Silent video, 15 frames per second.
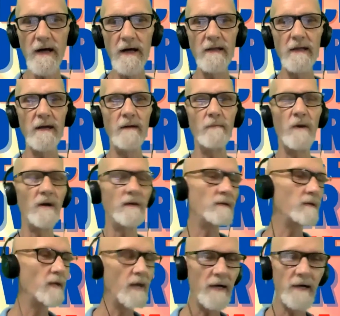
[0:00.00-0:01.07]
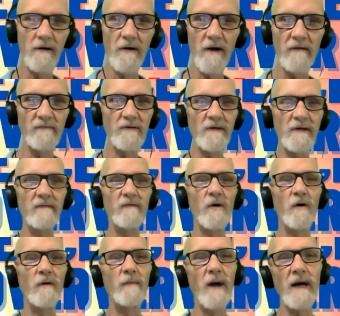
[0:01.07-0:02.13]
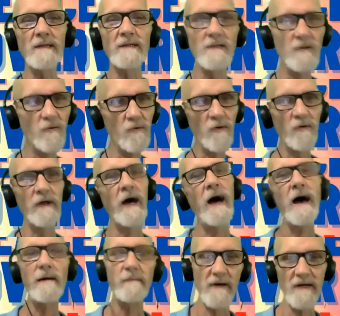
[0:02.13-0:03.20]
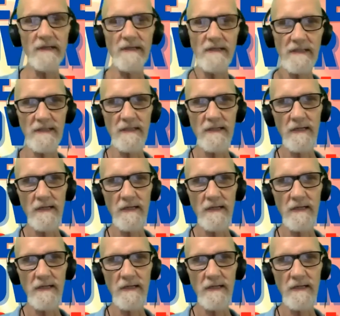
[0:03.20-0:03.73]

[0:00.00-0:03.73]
And then a month later, after they've gone back to their old habits,